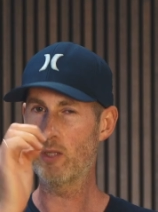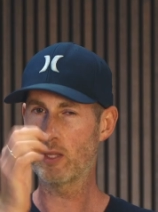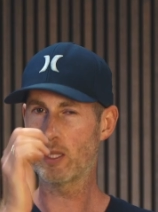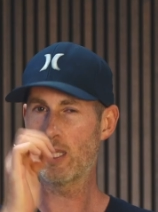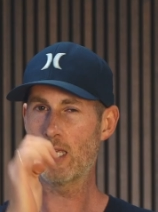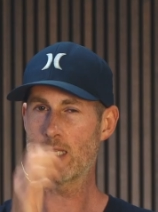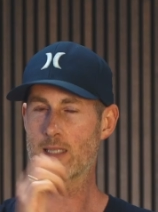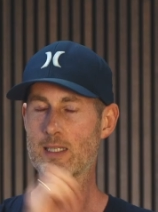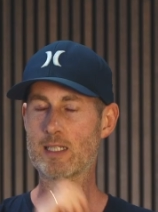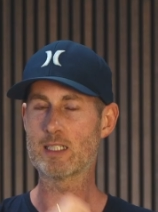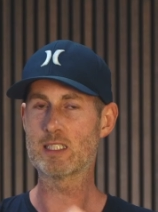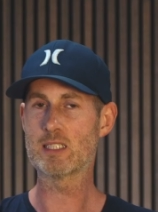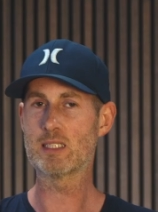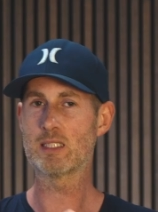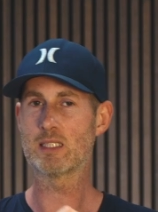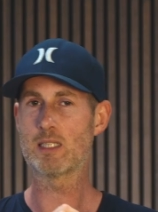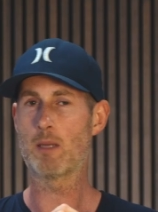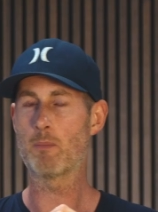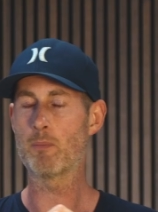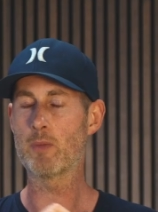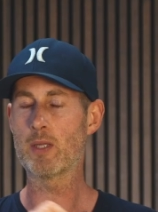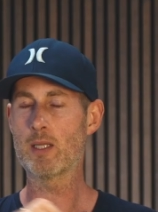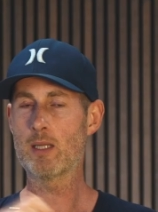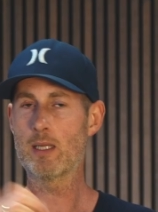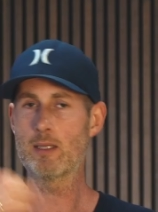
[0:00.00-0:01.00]
think there's
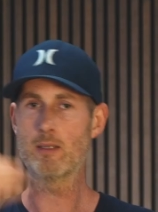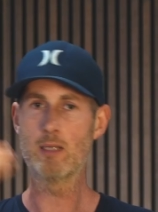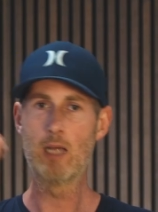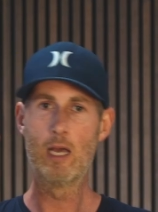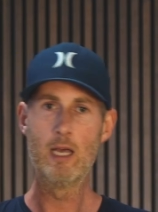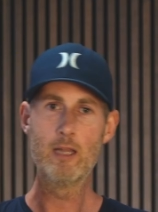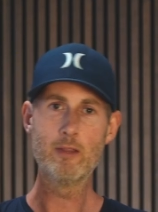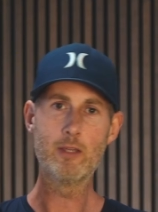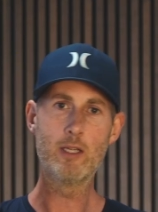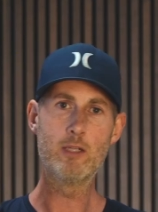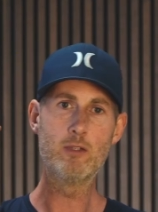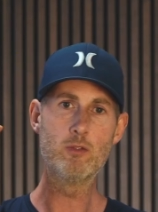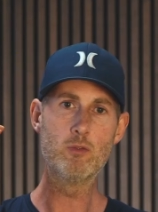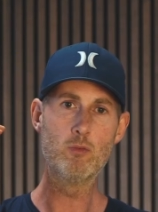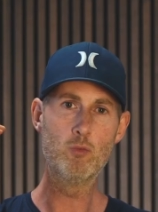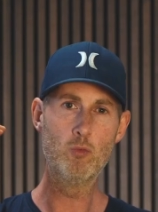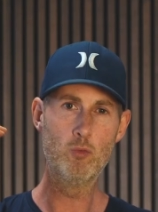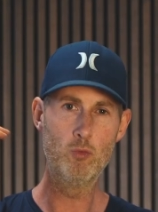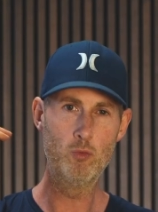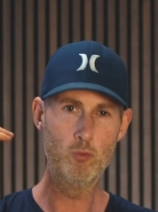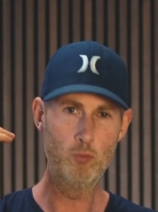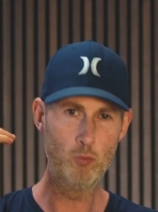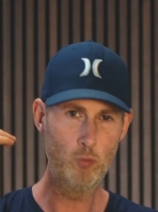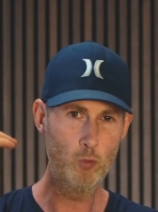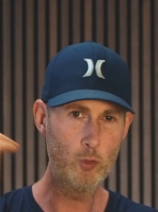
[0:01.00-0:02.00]
something,
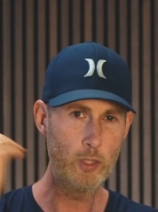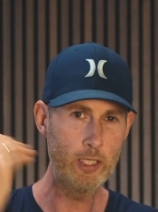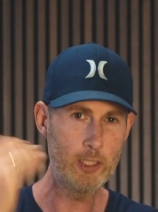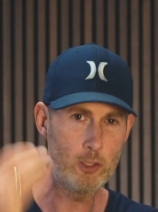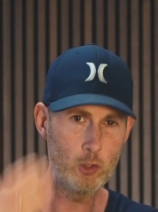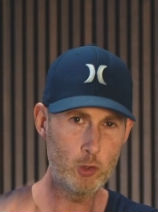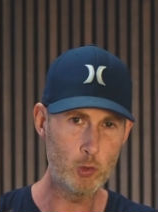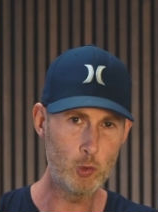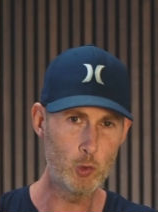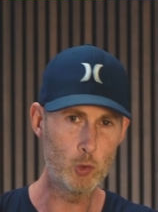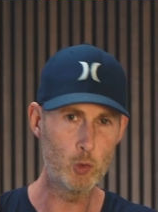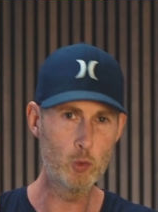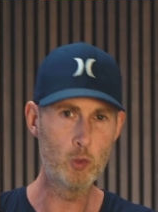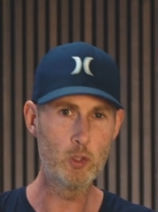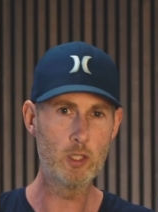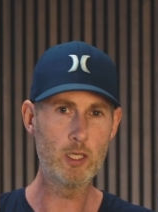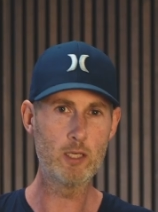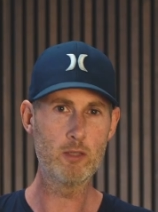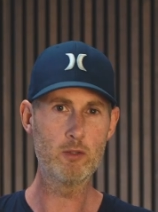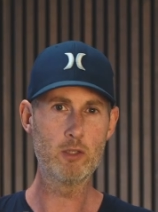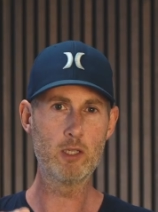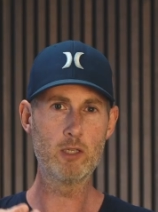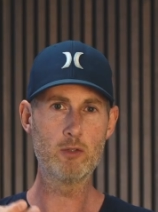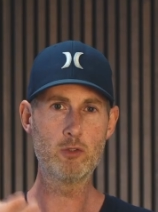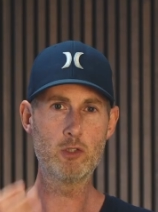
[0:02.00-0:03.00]
then redo
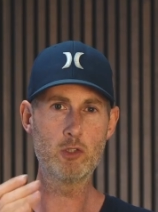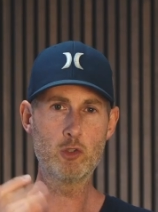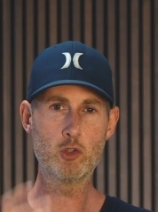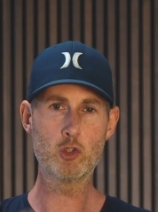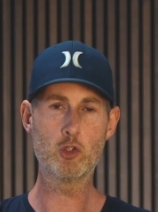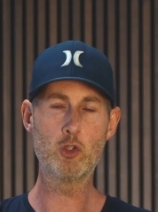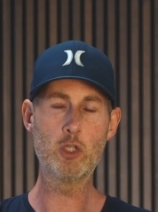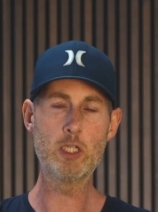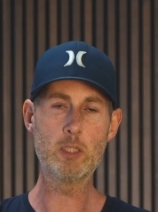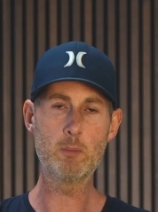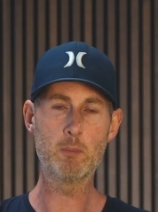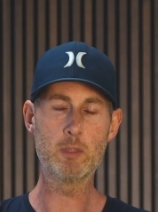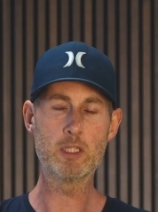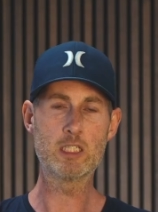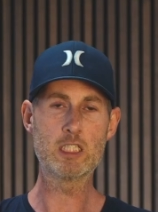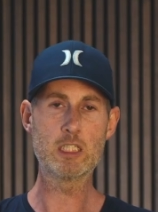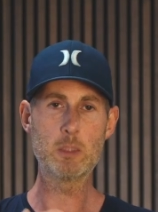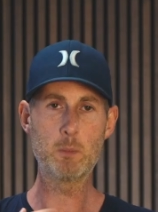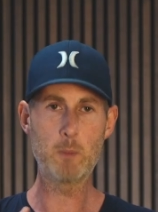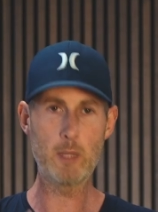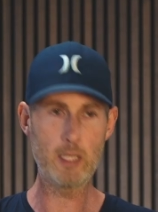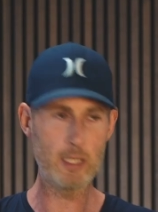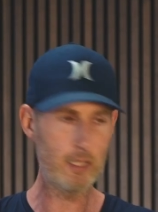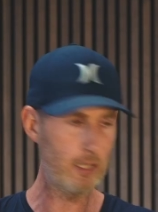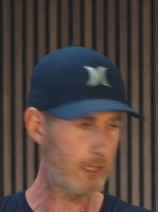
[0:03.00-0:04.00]
the treatment,
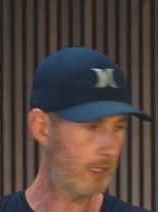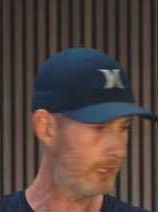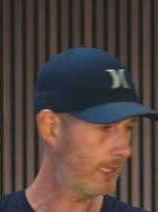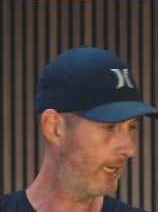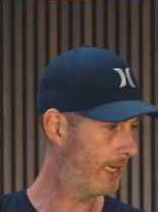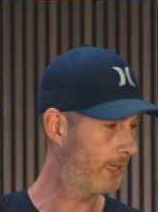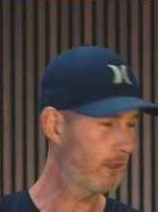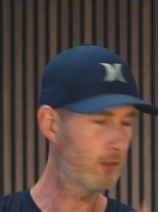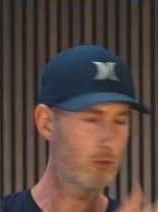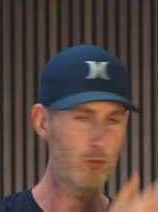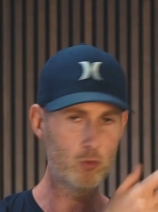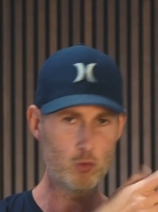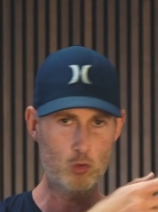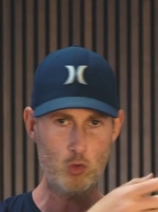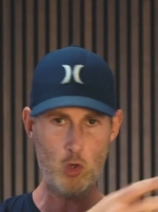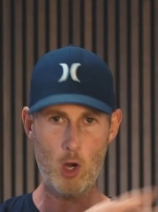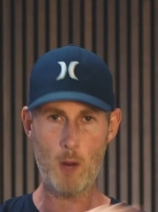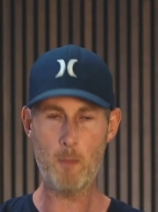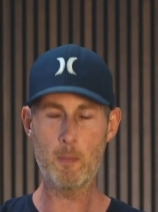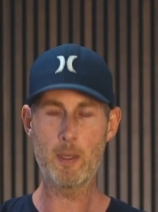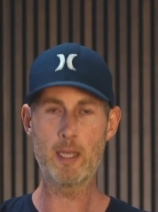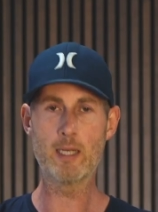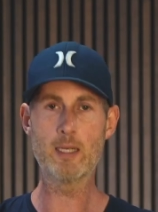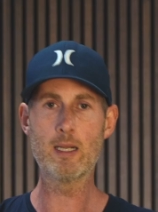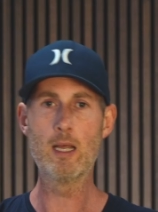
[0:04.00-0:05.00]
spit in again,
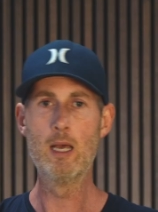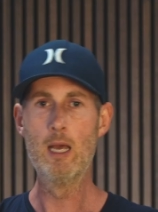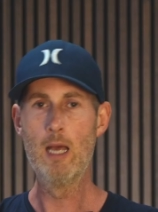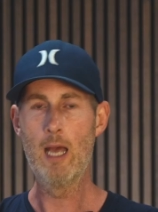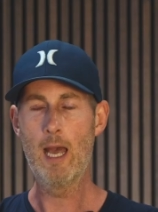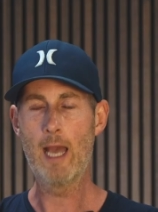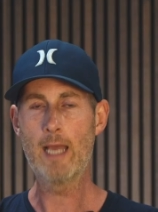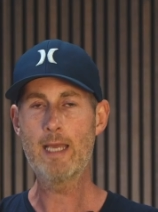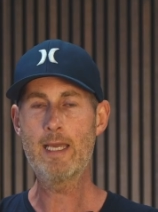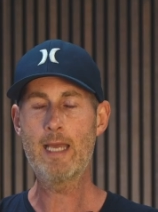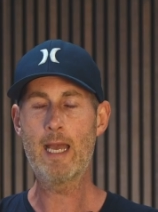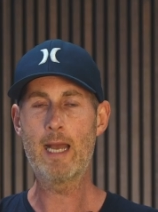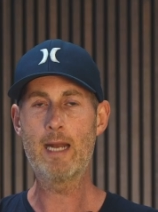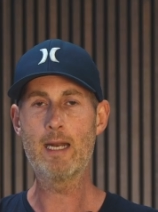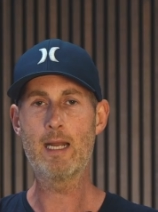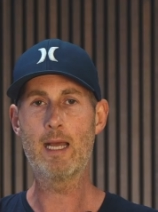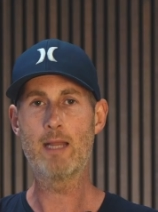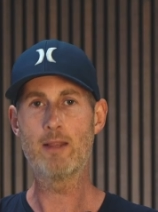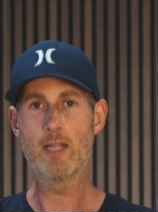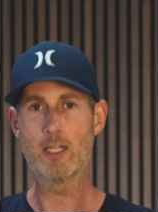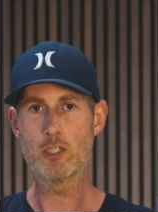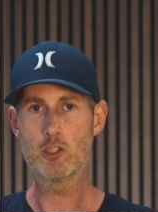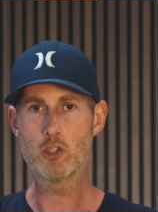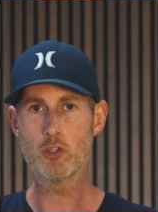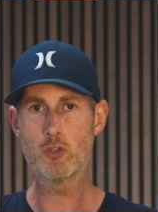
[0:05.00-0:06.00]
drop in again,
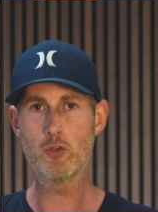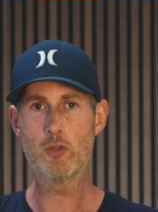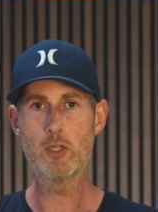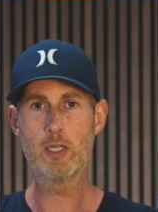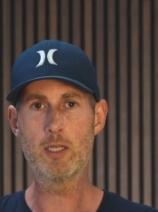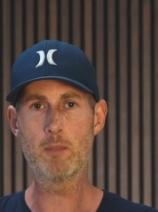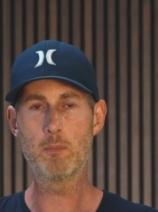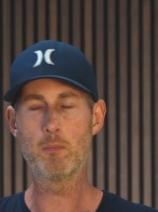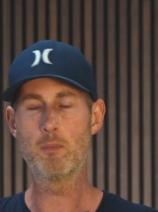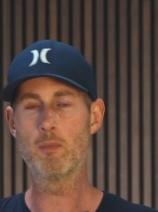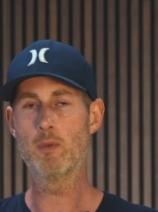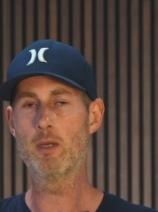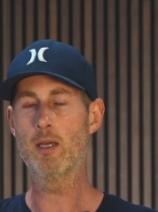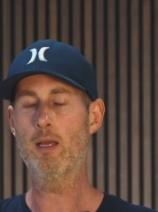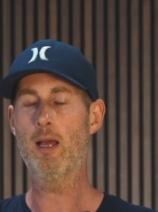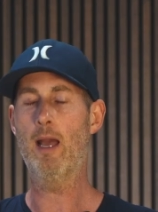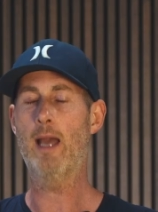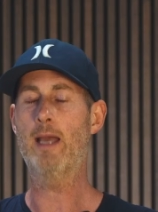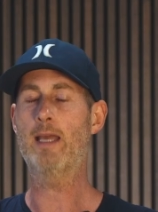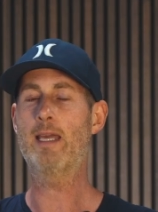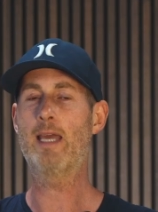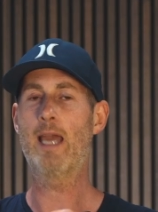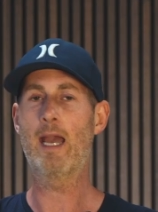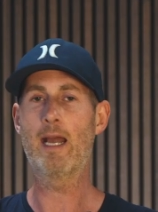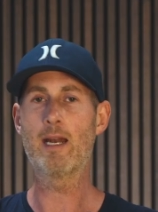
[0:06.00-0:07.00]
and then treat it
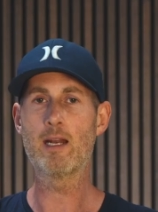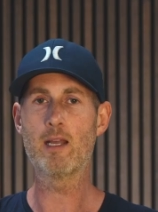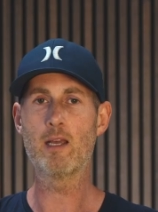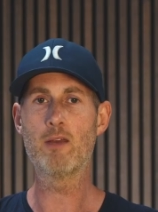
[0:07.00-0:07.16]
again.